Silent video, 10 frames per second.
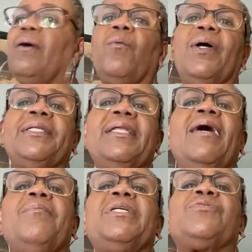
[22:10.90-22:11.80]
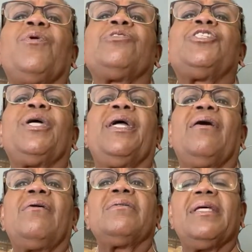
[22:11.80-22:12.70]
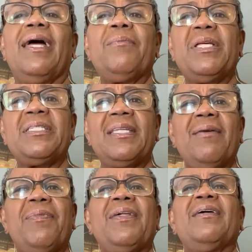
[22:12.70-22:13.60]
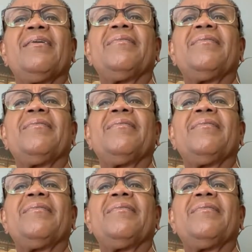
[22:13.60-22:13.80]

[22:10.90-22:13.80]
What did I miss, Rochelle? Did I miss something?